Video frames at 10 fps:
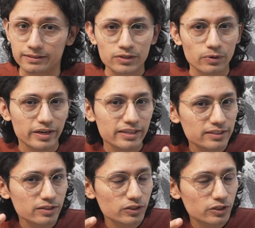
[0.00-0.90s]
So
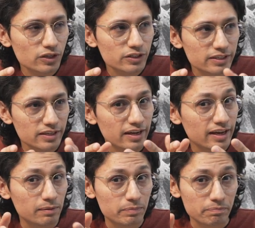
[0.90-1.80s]
it's not just
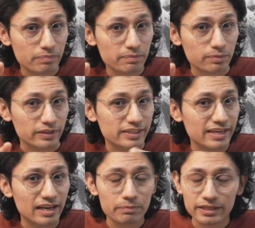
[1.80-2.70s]
helping people, it's
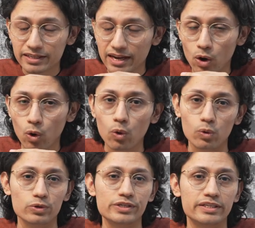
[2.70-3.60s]
helping the whole